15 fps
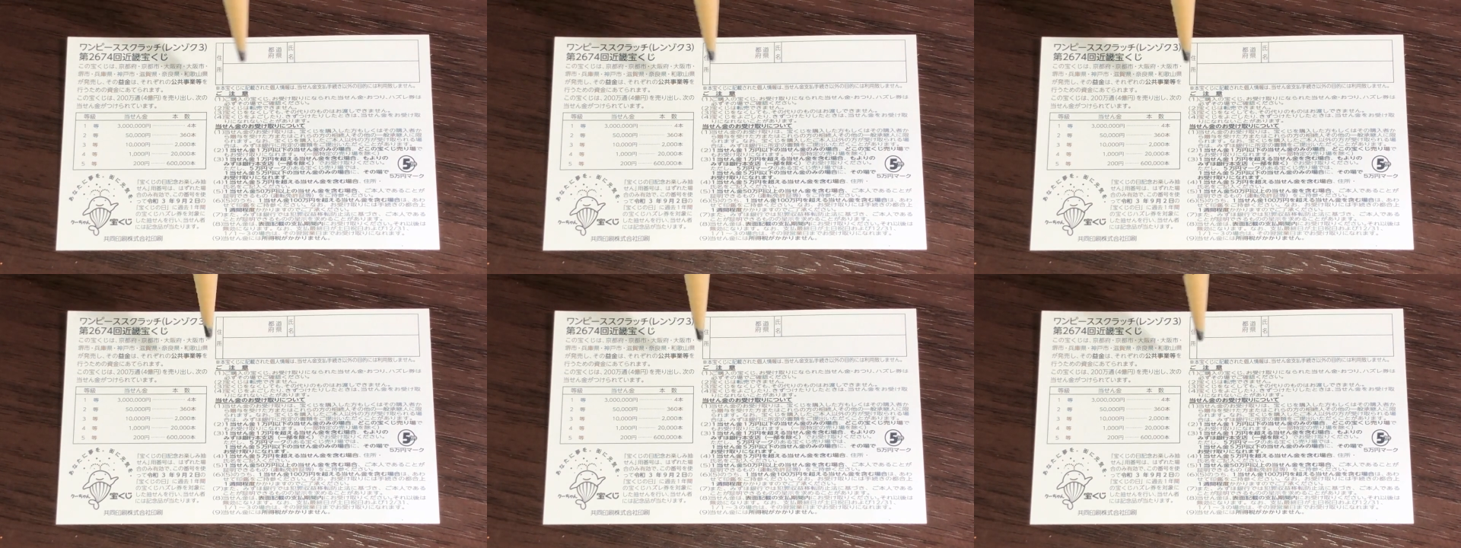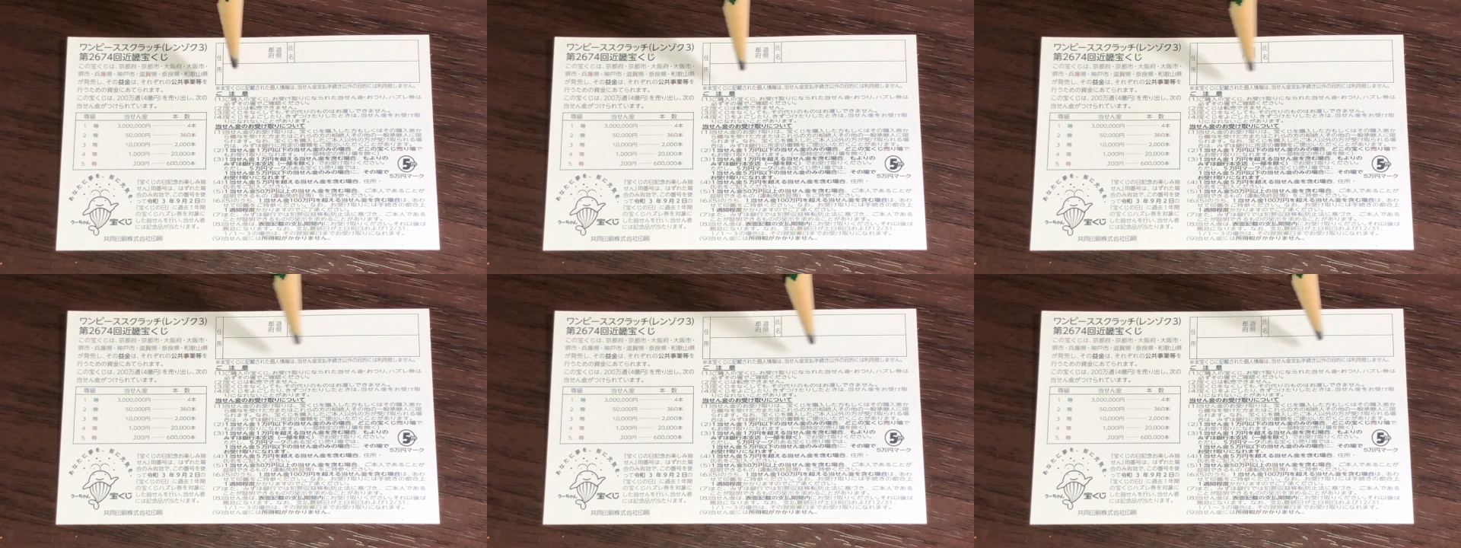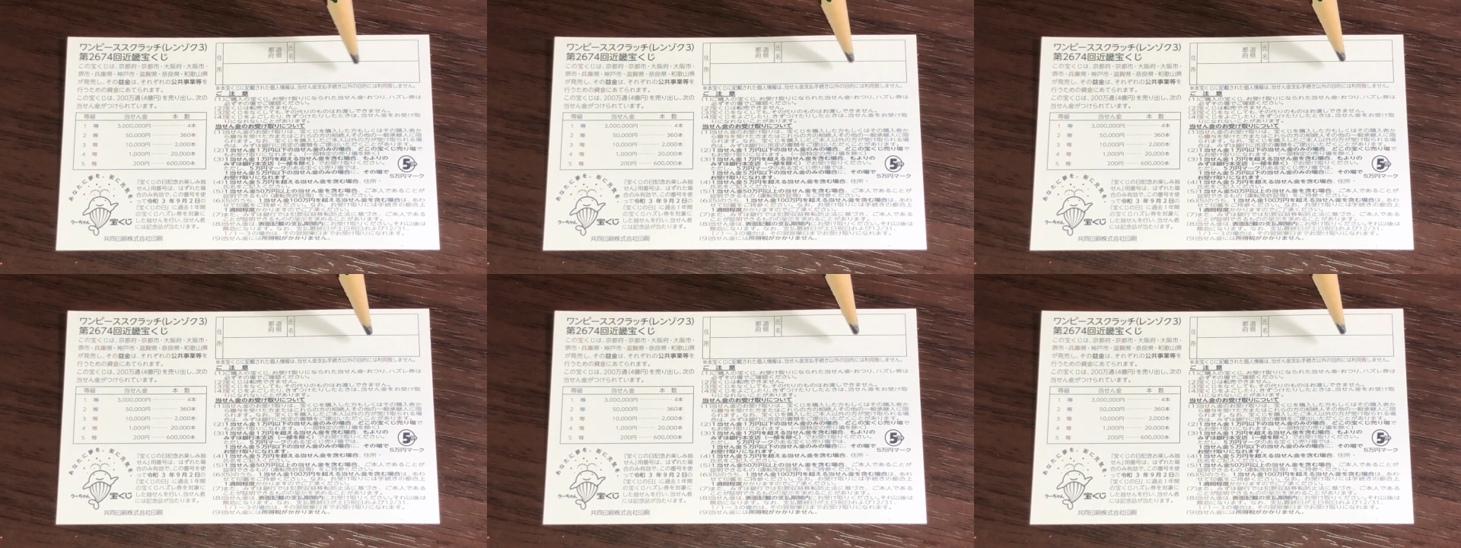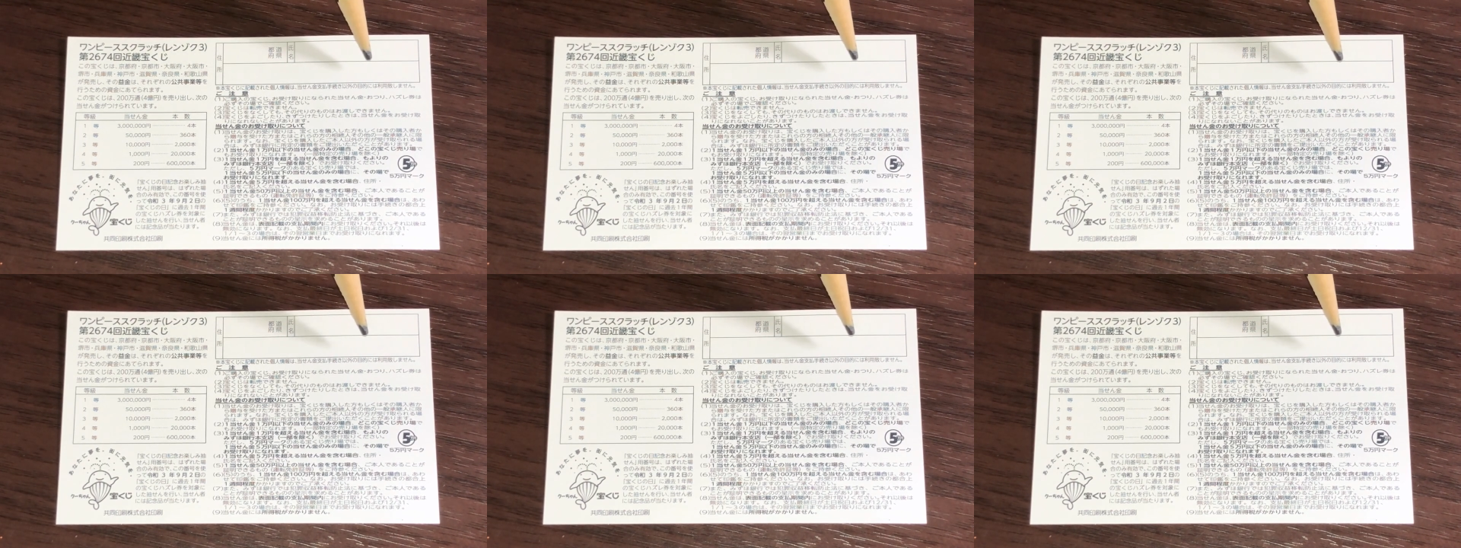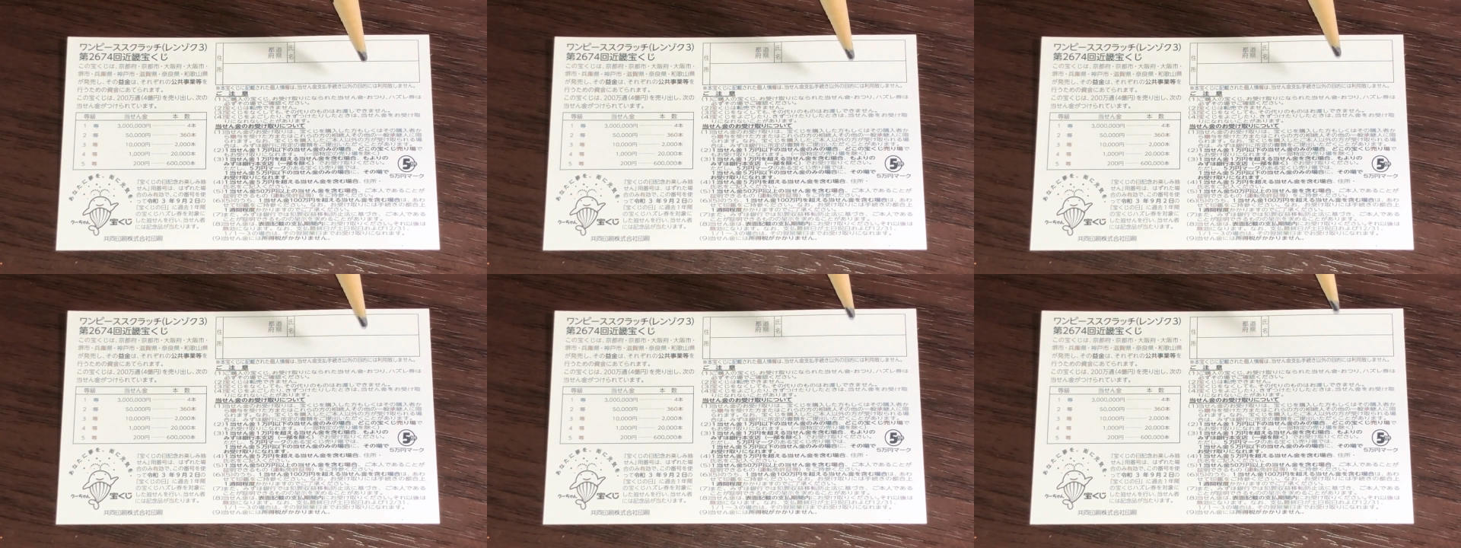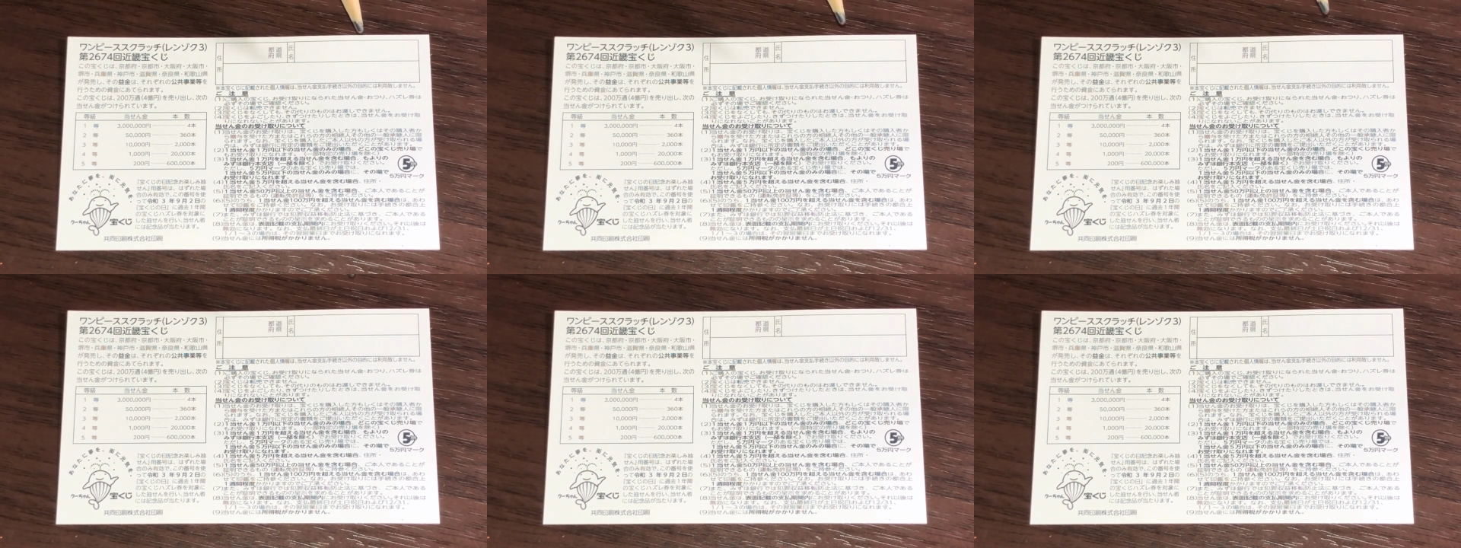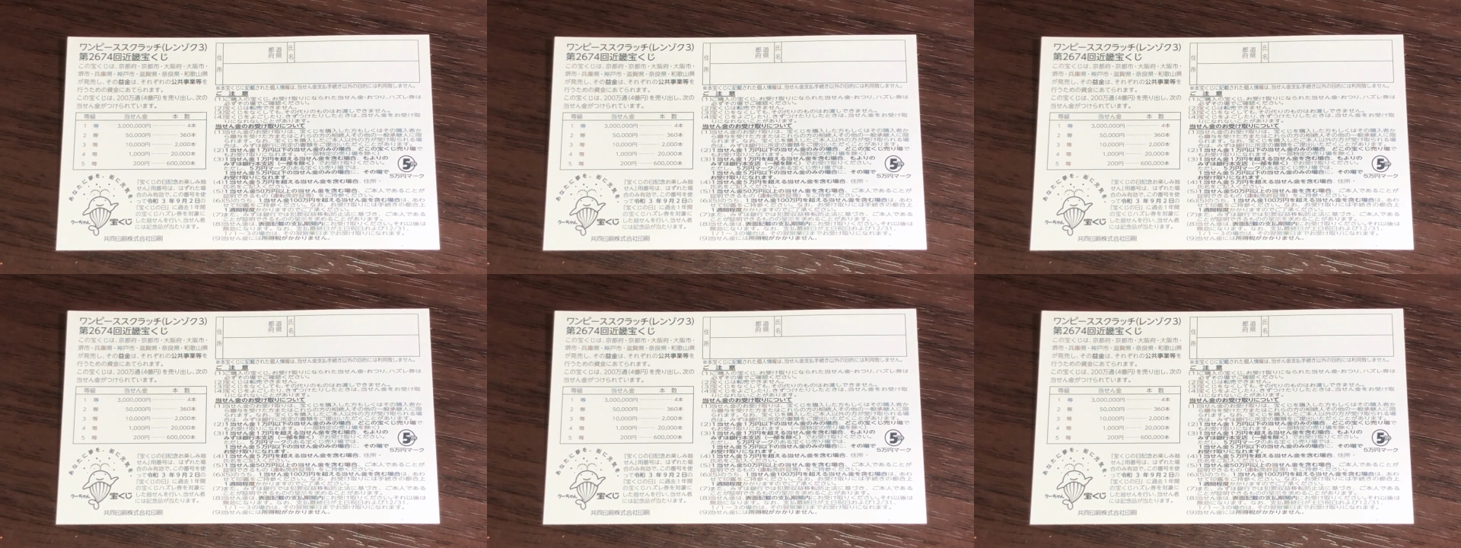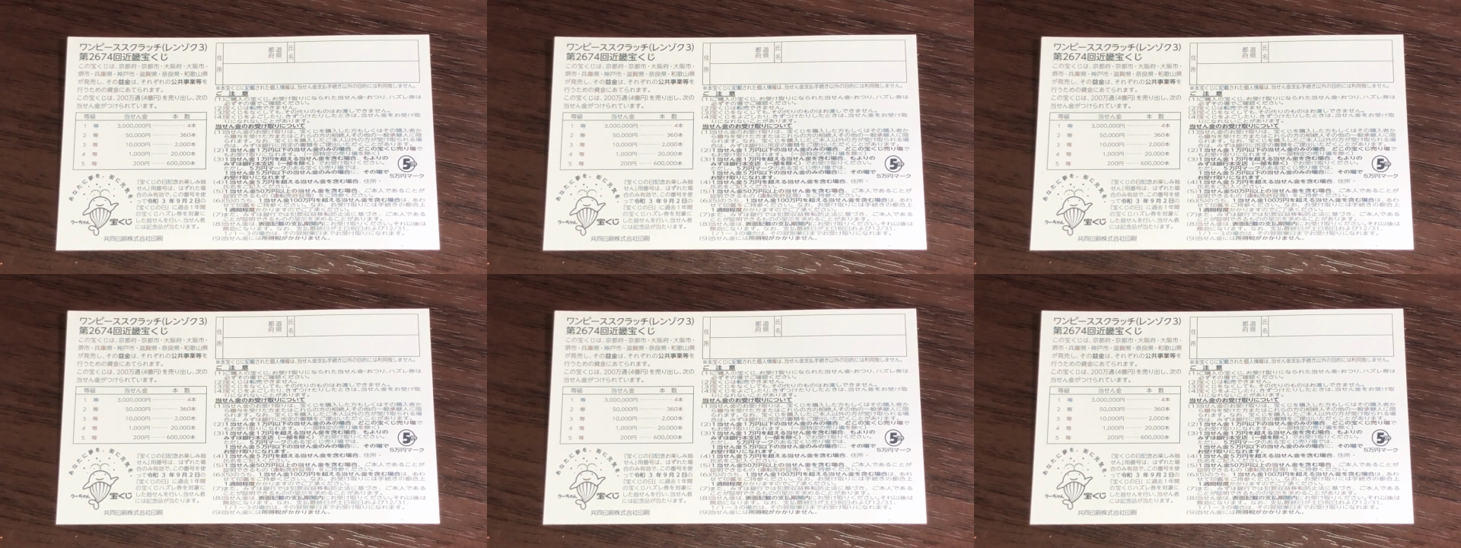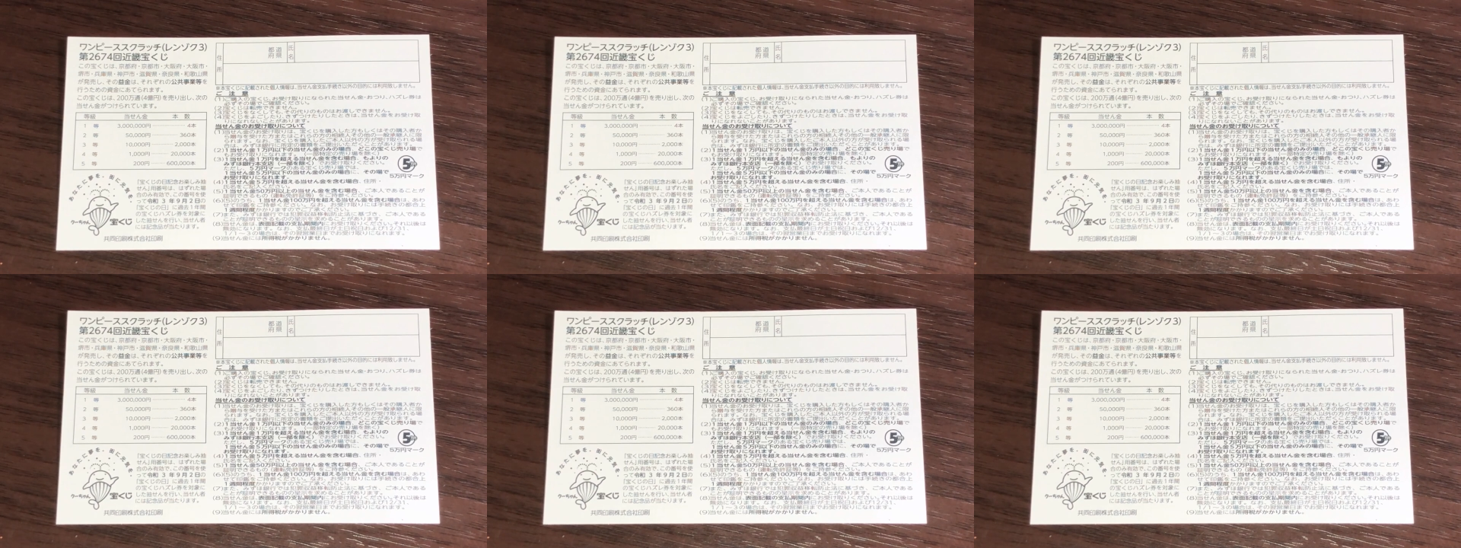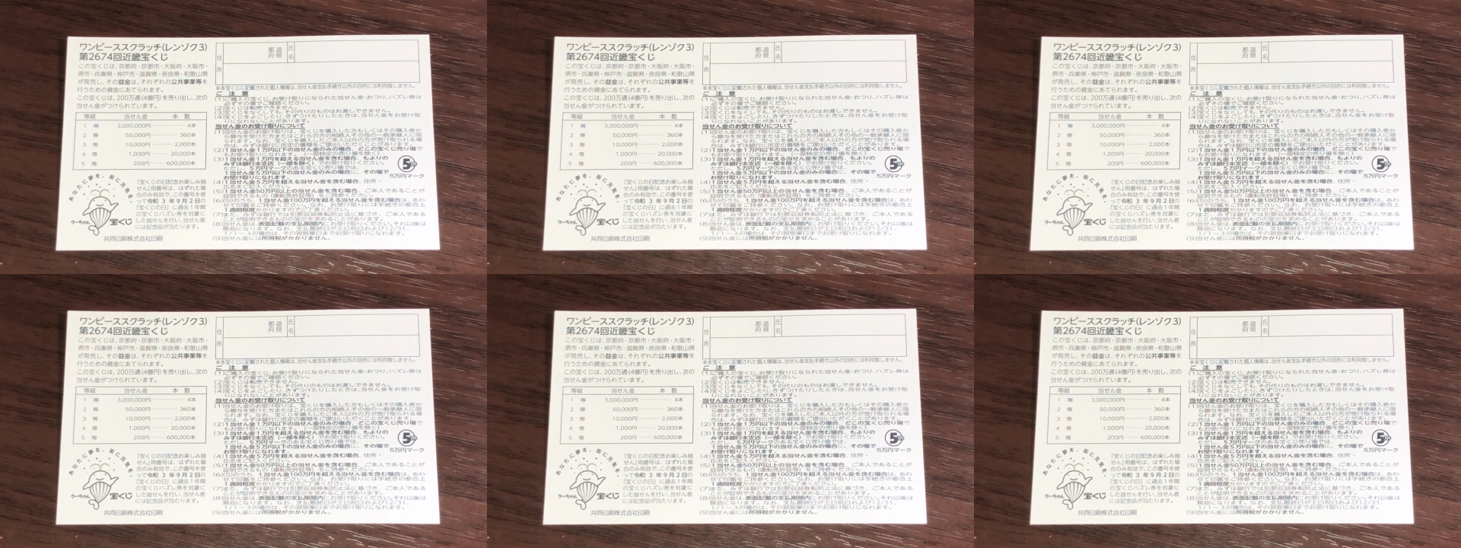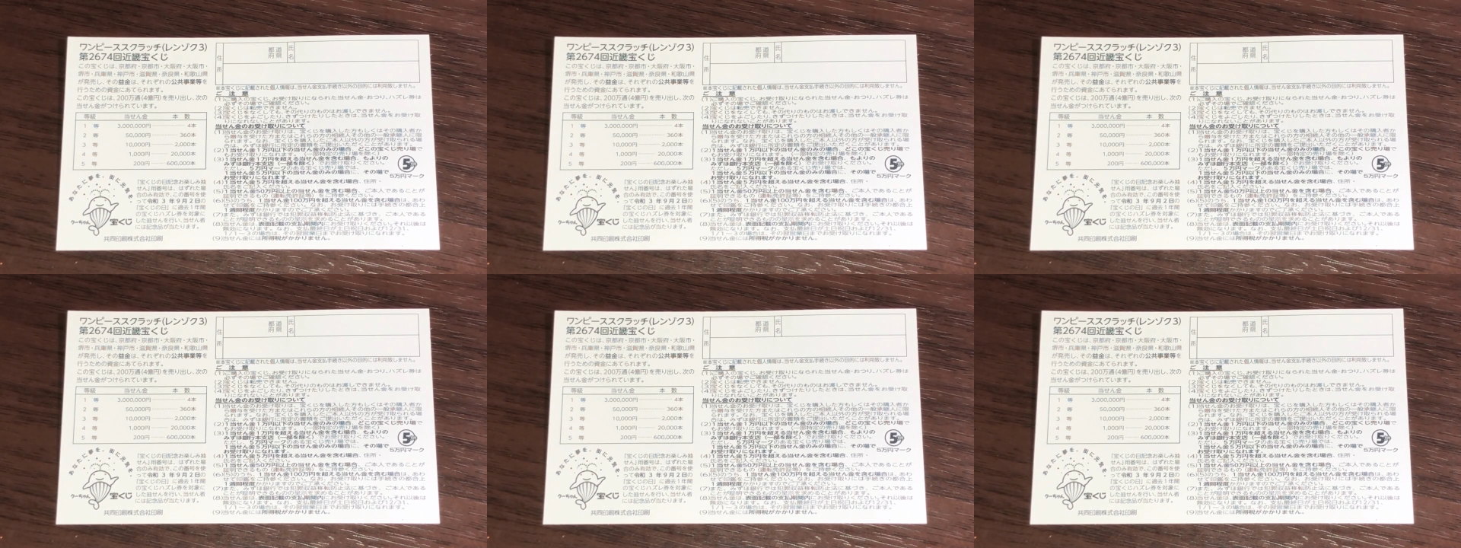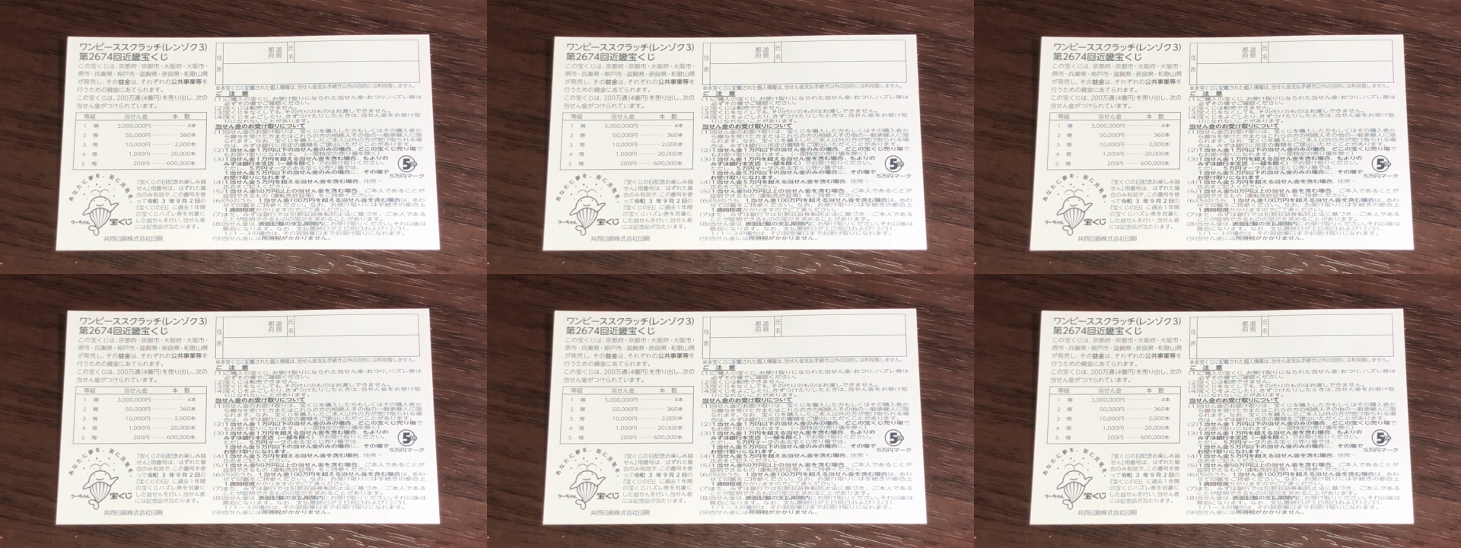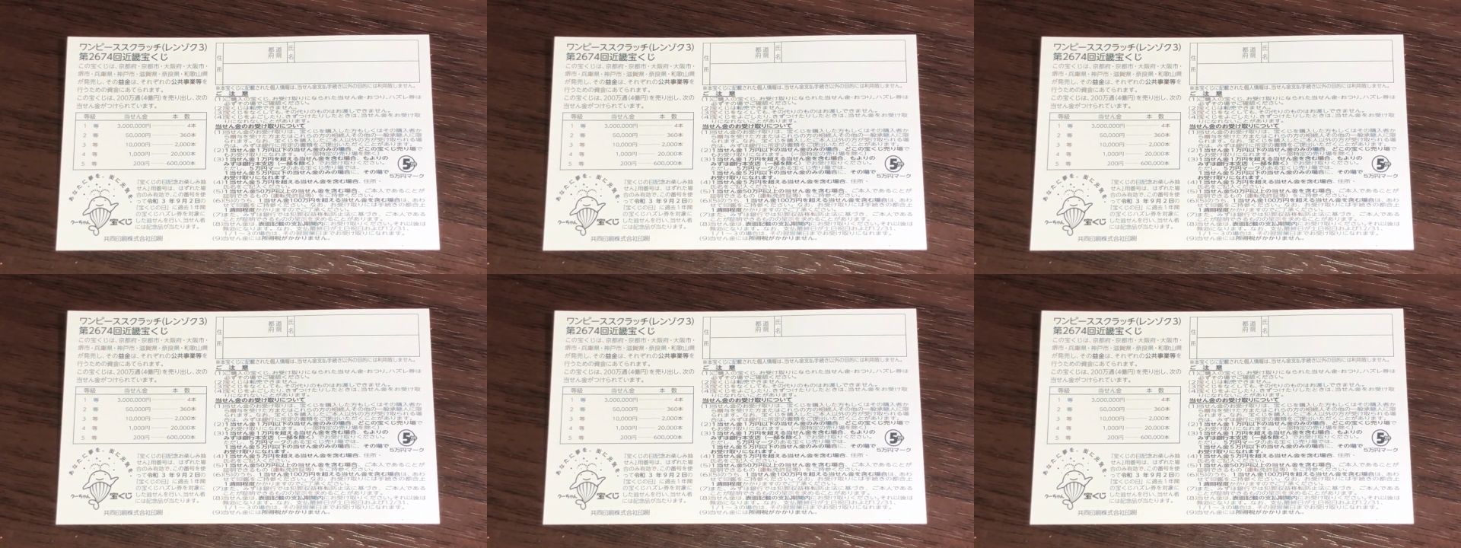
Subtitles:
No face is visible, so there are no lips to read.